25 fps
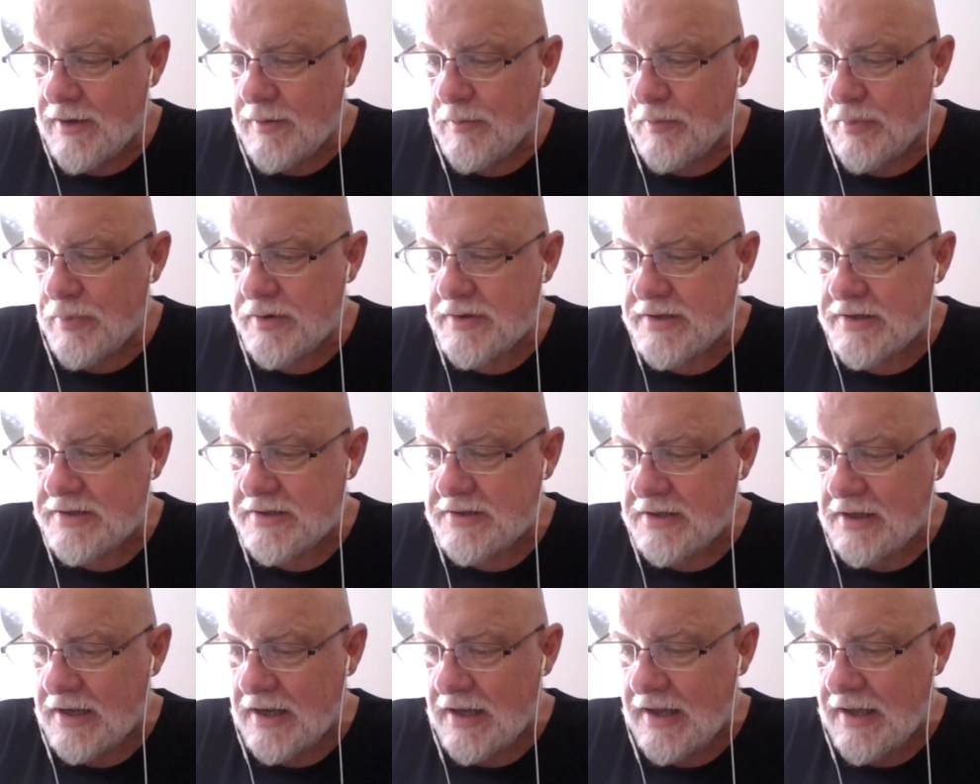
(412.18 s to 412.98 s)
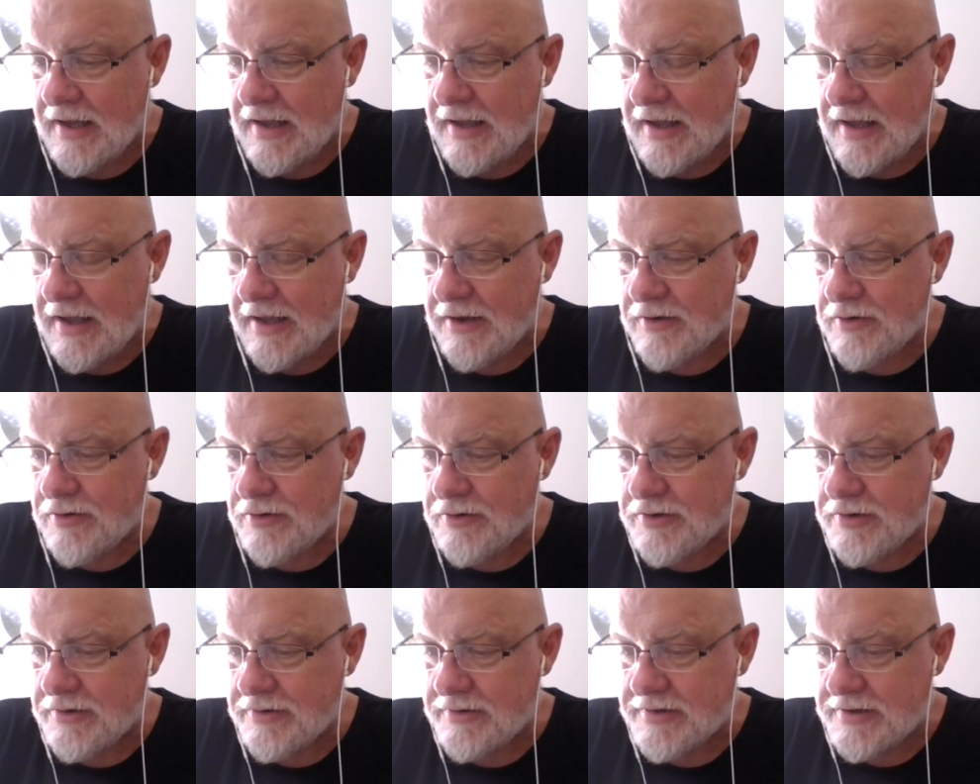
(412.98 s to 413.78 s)
Princess Di and her
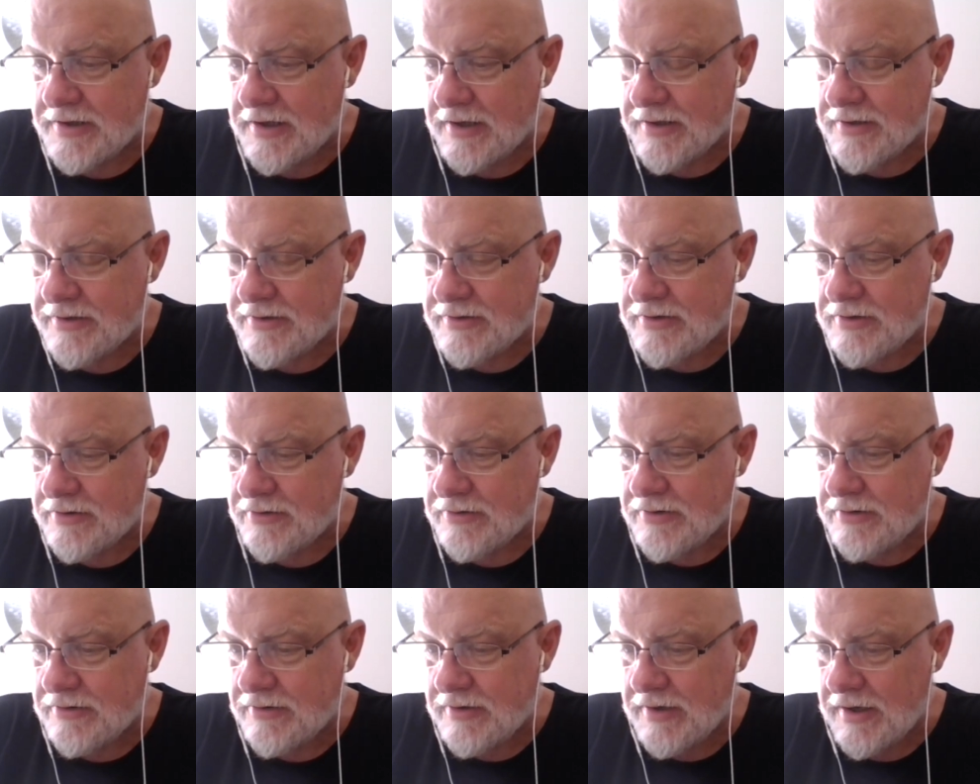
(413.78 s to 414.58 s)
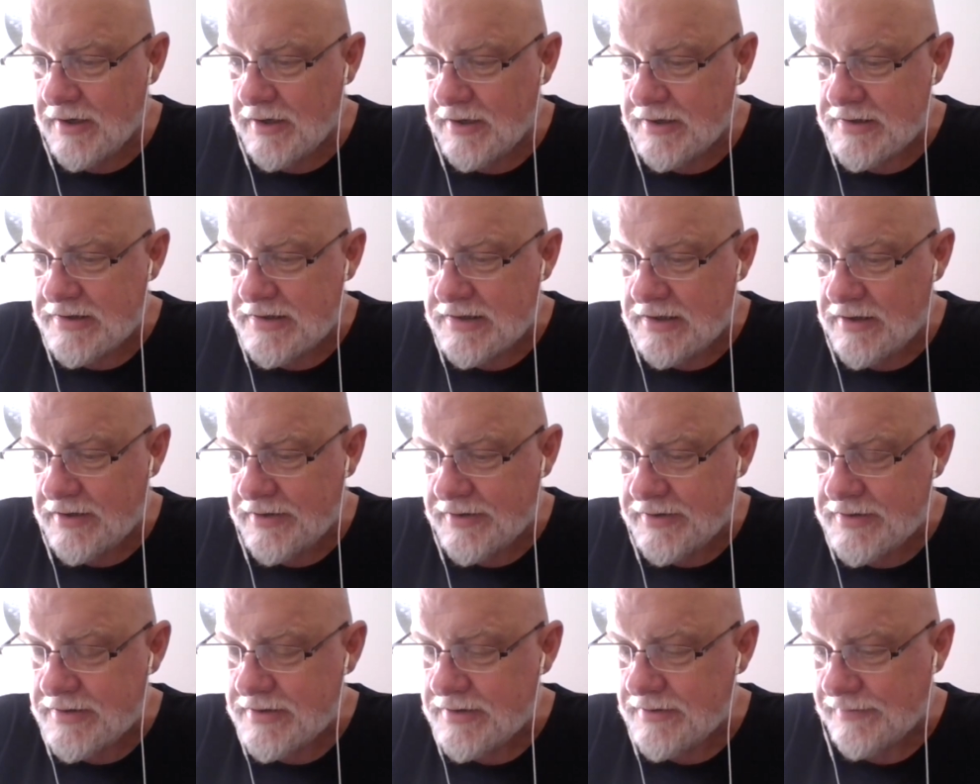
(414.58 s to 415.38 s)
2 sons, her 2 young
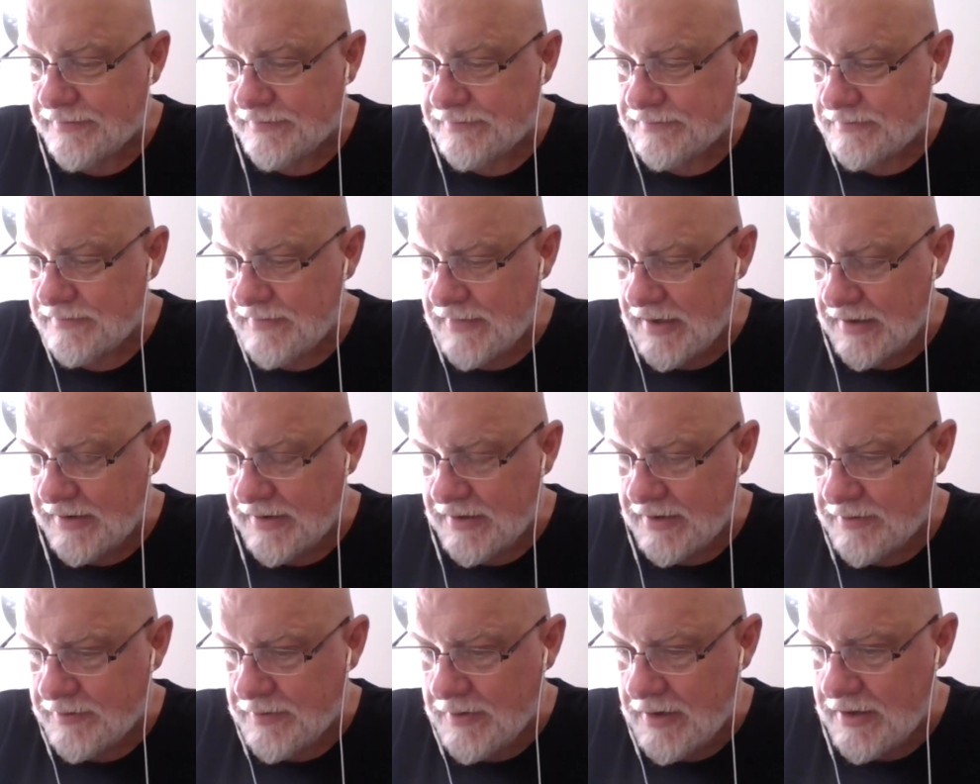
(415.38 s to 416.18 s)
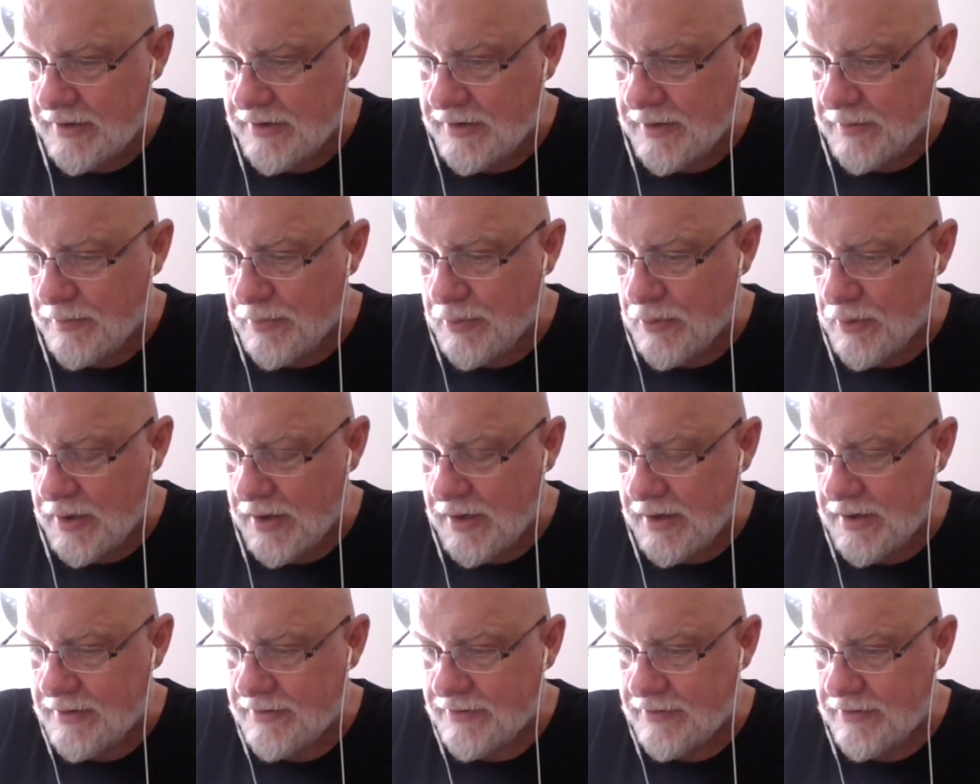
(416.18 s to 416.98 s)
sons, at the
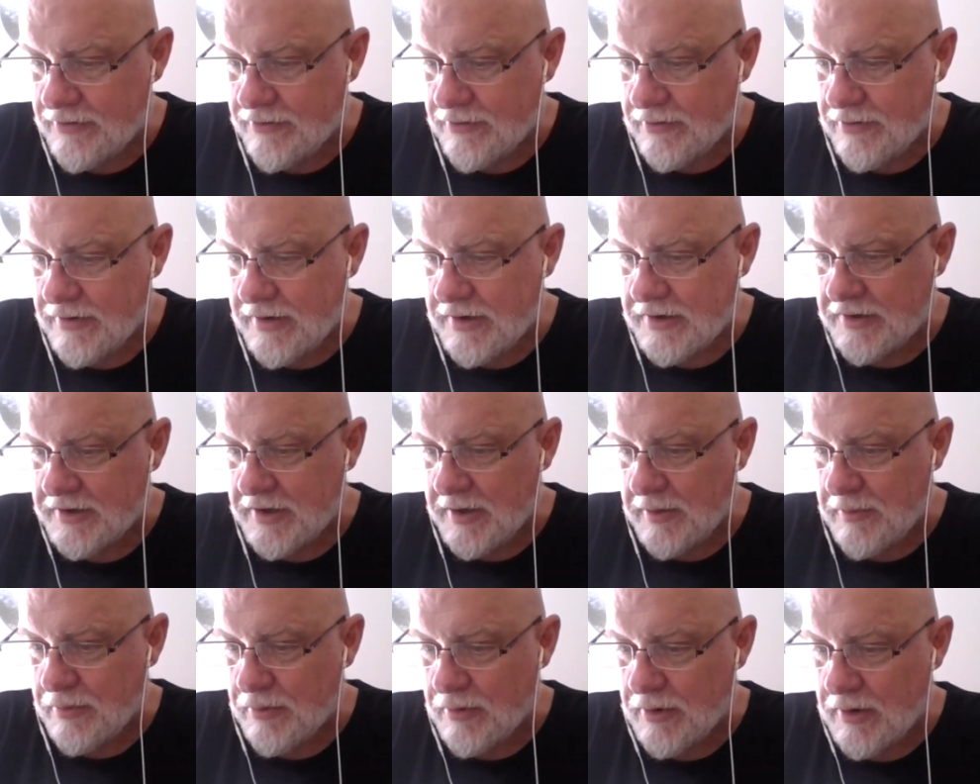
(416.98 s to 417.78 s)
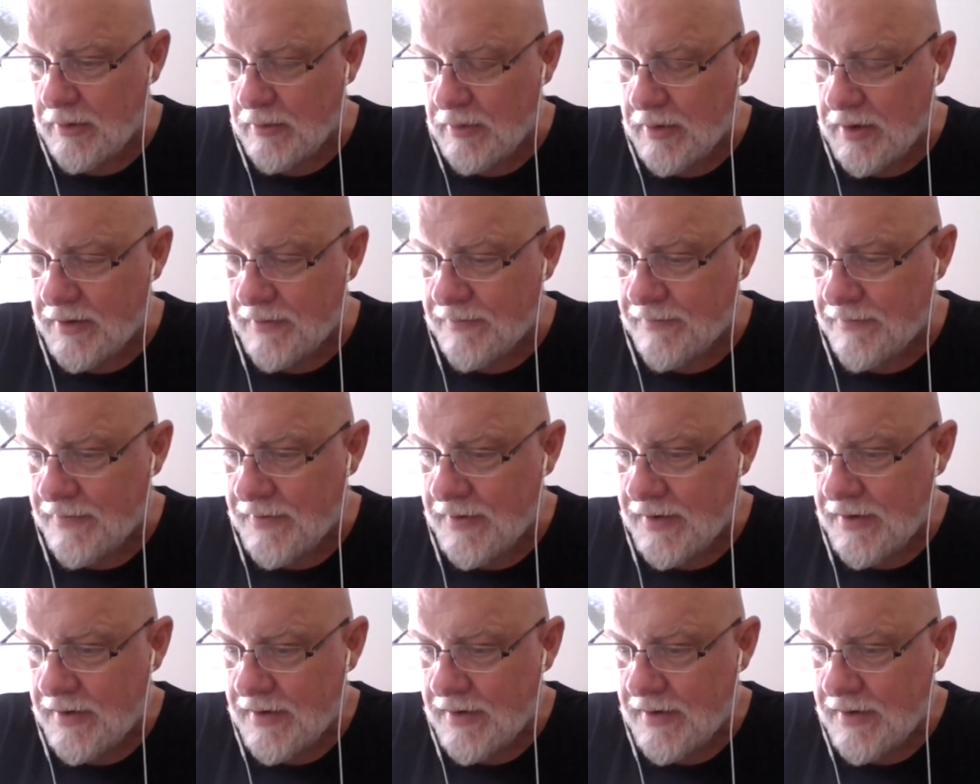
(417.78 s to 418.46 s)
point, because these are contemporary written,